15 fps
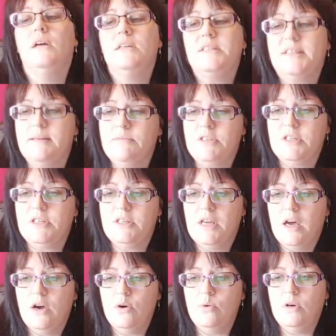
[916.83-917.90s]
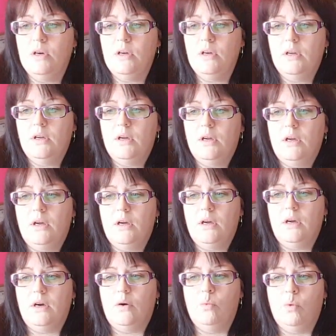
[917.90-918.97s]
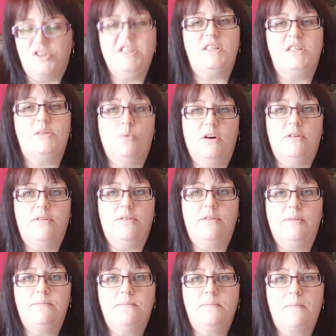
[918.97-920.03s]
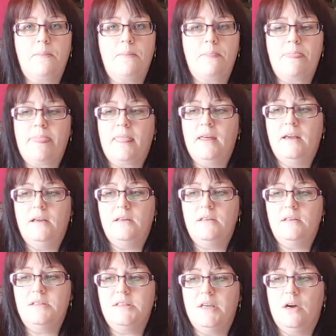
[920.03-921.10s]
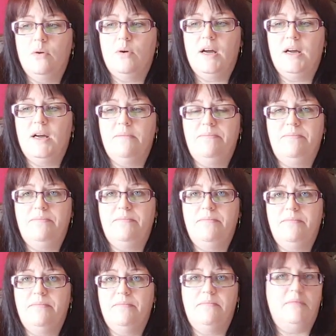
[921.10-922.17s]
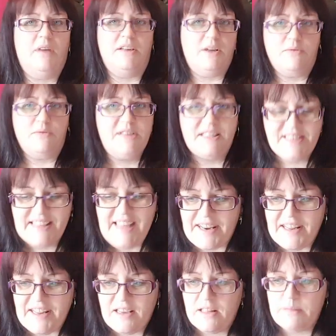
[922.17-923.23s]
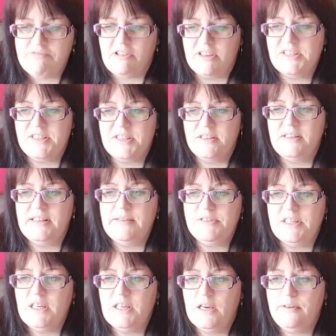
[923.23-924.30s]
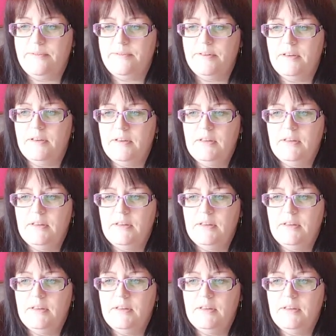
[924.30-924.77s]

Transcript: seem to know what it's worth. So I don't tend to get it at the price that leaves enough